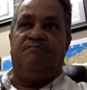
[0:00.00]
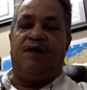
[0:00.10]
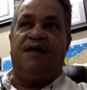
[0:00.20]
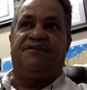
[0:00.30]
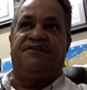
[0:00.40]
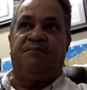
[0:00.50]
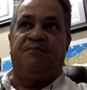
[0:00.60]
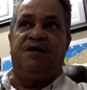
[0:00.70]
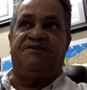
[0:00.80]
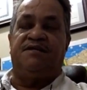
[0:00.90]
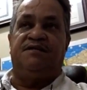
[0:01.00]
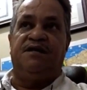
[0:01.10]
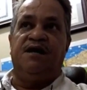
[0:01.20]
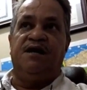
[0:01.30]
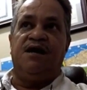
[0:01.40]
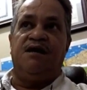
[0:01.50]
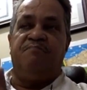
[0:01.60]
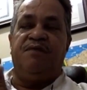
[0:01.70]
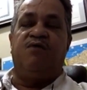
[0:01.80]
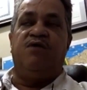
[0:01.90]
anticipated in a
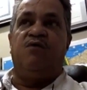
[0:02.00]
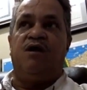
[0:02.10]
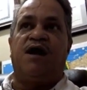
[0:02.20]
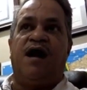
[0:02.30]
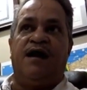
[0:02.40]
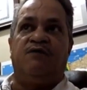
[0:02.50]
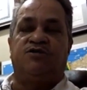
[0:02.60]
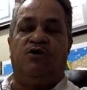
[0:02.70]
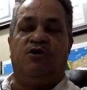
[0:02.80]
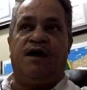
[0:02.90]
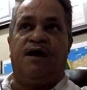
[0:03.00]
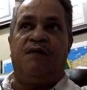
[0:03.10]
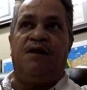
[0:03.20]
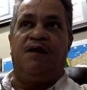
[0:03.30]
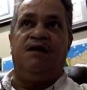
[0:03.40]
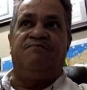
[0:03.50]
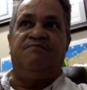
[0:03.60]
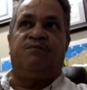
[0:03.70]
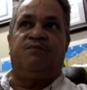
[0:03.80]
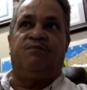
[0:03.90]
big way where Guyana was going, and I believe
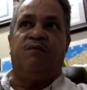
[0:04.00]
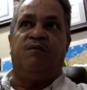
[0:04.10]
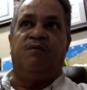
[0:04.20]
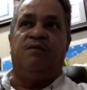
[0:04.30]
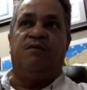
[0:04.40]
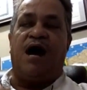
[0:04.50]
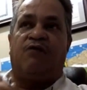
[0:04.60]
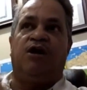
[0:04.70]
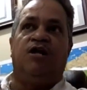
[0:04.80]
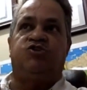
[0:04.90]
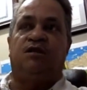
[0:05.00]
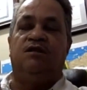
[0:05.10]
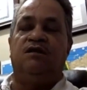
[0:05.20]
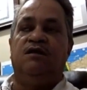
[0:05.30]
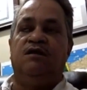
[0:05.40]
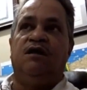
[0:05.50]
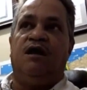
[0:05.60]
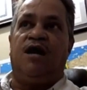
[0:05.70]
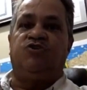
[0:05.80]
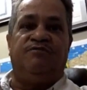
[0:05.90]
that we were an agricultural
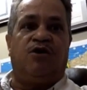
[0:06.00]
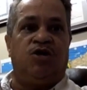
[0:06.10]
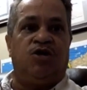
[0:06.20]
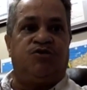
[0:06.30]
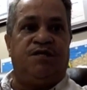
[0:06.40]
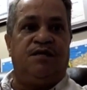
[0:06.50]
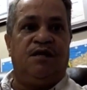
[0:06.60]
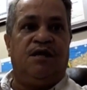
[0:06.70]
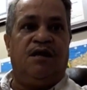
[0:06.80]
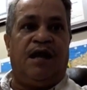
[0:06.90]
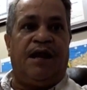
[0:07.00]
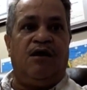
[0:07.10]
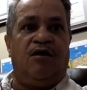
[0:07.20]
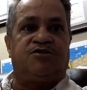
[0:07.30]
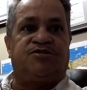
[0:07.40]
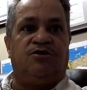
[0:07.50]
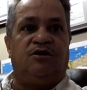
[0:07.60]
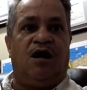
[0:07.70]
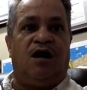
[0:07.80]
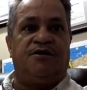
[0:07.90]
driven country. And I also
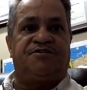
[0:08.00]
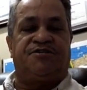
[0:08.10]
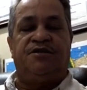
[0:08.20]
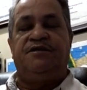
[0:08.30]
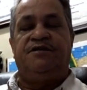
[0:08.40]
understood